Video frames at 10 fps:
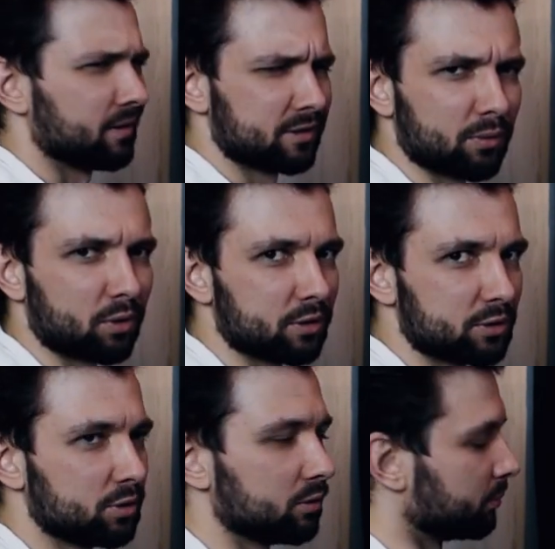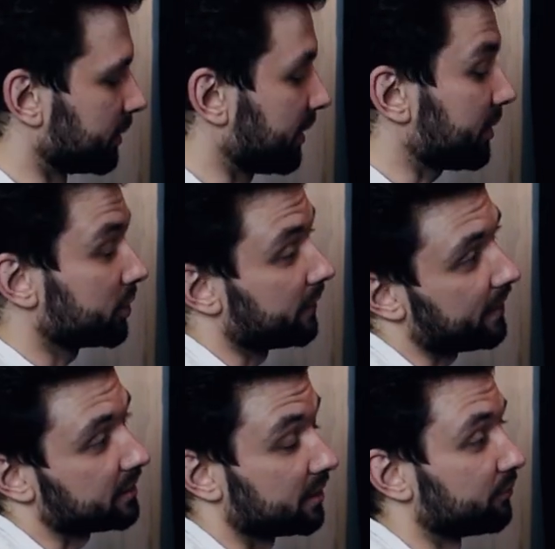It's a wrong tune, but actually
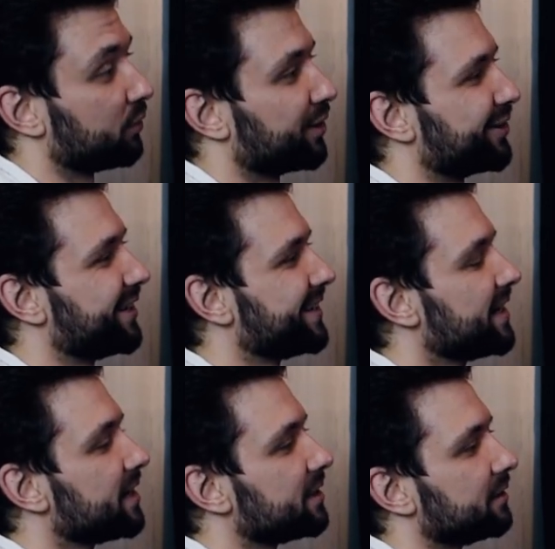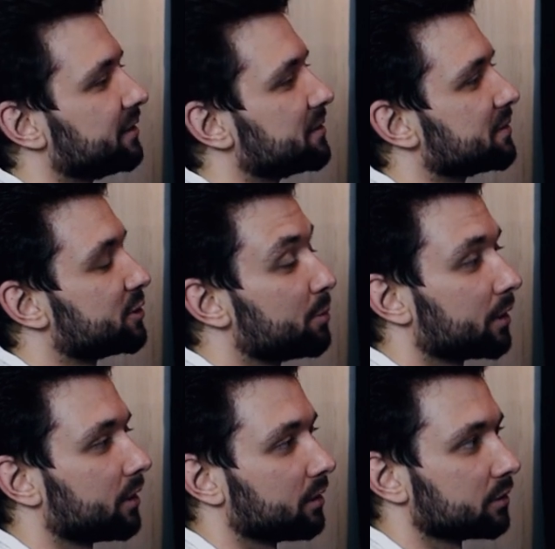that's a very
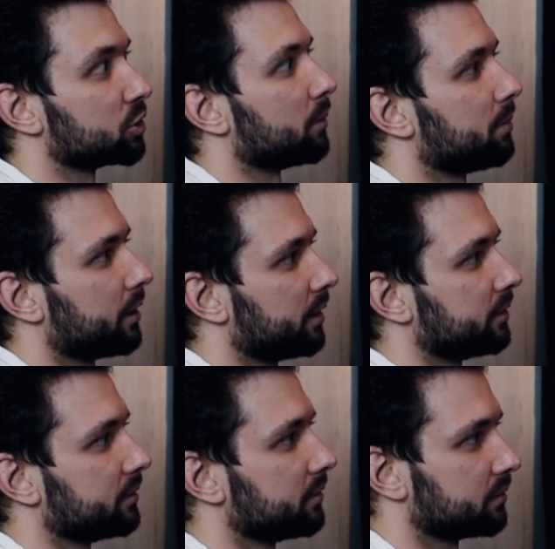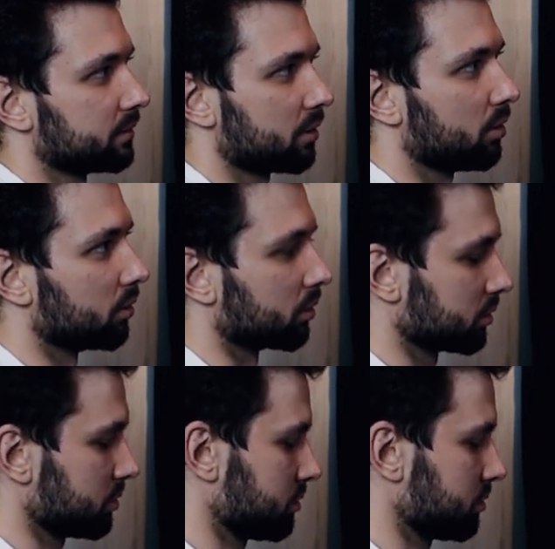typical Chopin chord